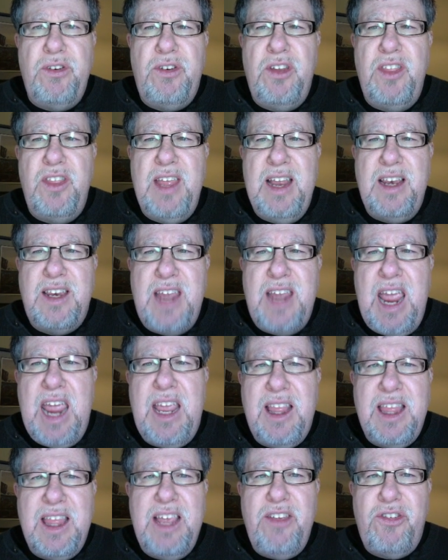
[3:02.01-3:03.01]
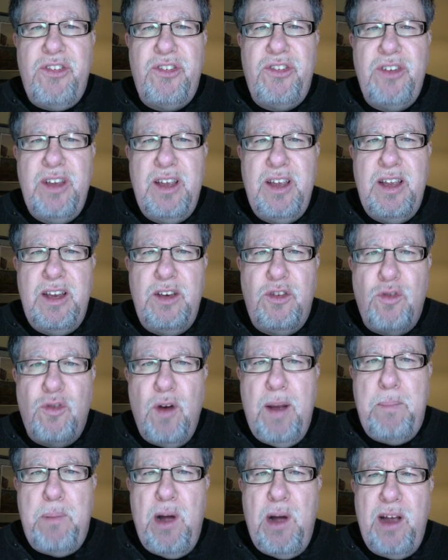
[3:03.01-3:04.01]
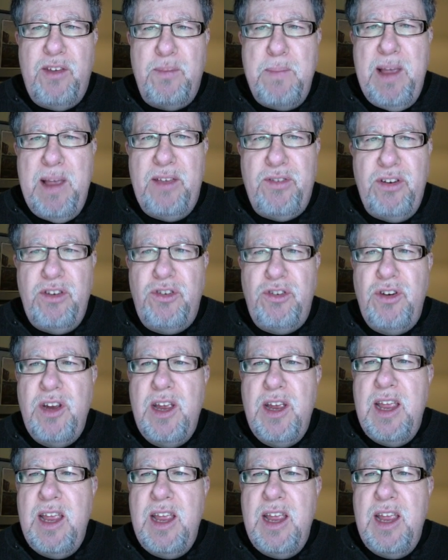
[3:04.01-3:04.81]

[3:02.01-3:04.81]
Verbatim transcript: to then take this Dropbox message,